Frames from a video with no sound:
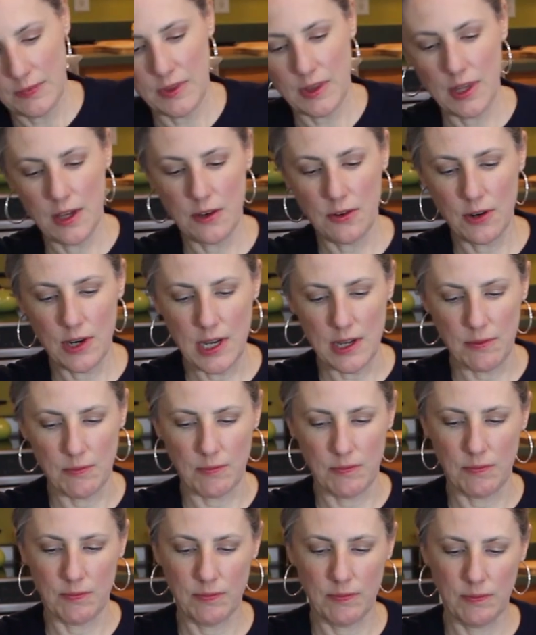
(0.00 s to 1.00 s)
Okay, great.
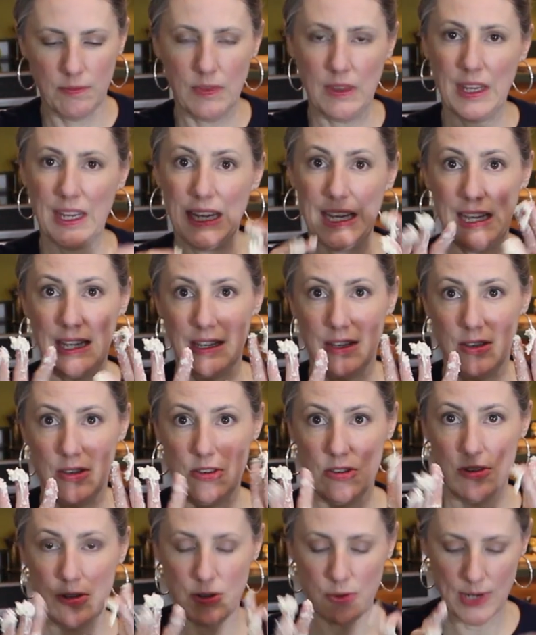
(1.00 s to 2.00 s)
I got
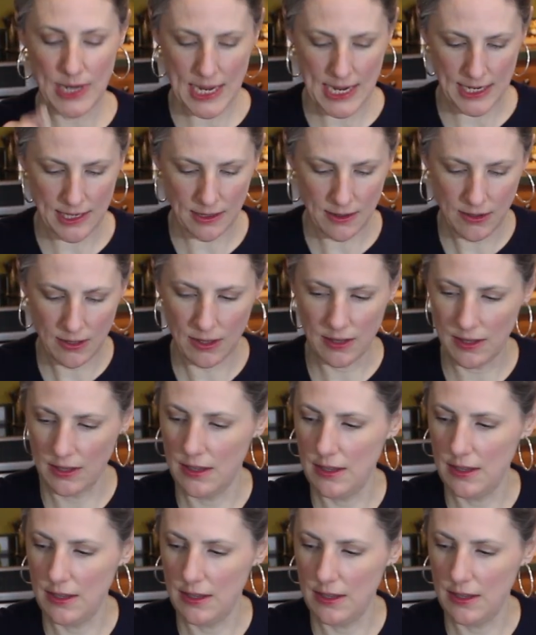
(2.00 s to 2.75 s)
doughy hands.